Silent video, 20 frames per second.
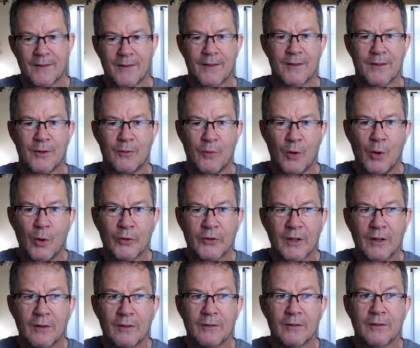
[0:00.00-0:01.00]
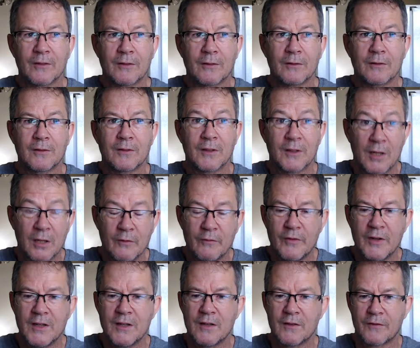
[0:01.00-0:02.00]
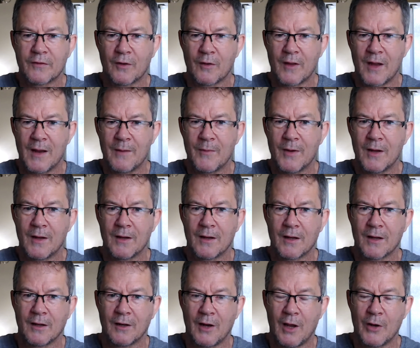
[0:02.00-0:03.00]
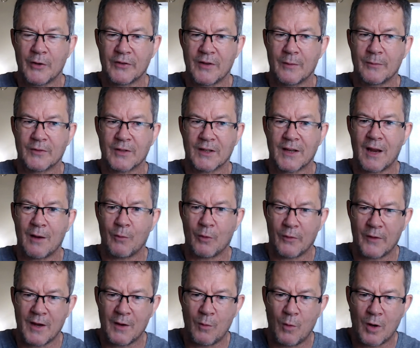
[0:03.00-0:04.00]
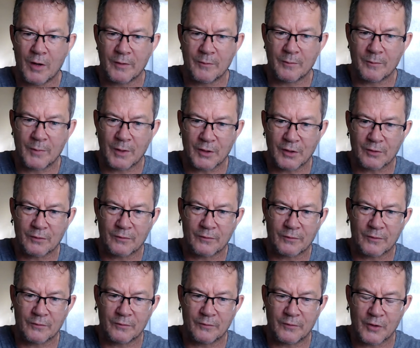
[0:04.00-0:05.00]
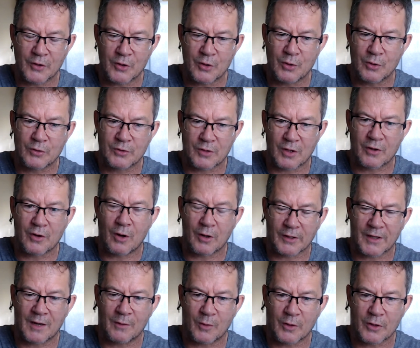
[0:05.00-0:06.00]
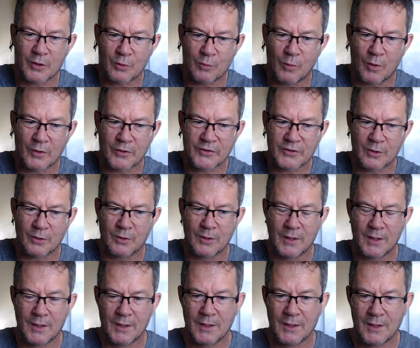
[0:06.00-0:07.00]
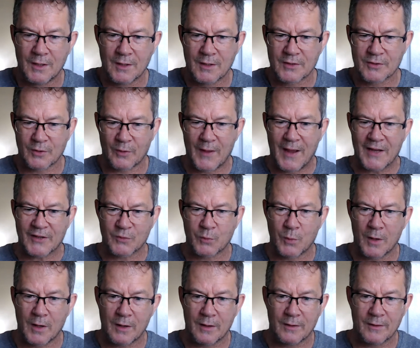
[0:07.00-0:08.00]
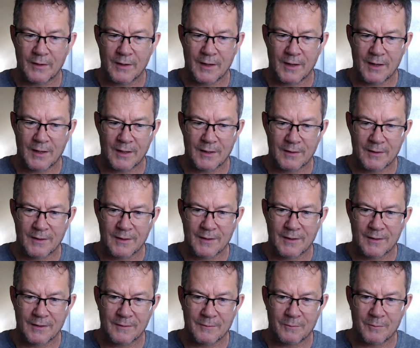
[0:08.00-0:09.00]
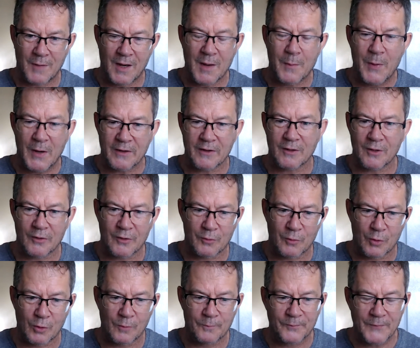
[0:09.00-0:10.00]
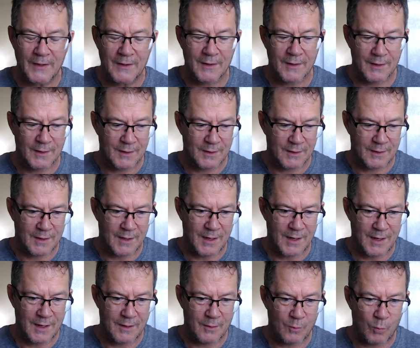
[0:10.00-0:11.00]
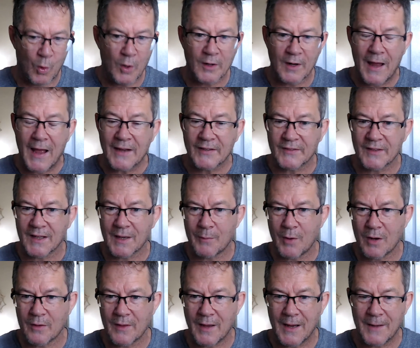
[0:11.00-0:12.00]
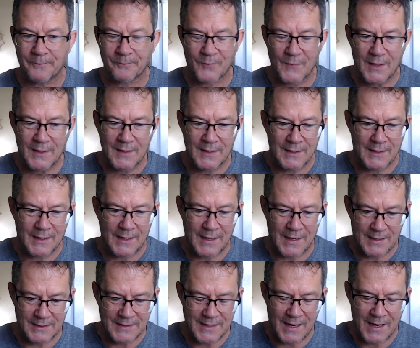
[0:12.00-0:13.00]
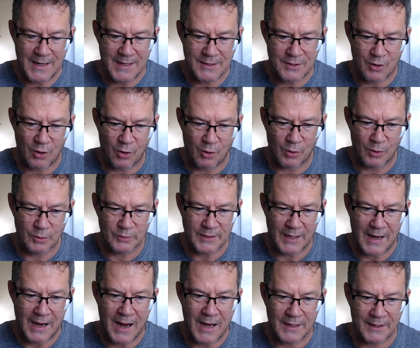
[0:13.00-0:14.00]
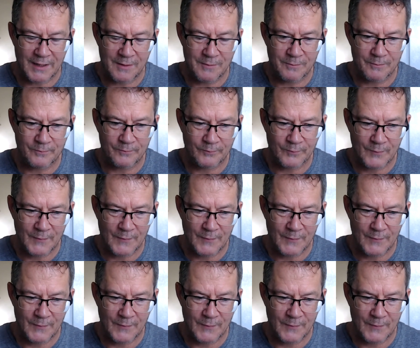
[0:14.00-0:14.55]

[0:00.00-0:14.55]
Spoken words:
the rules are convenient for them. It allows them to get what they want, but for you to not get what you want. So that's where my opinion on the rule. One last thing about that: a guy called Achim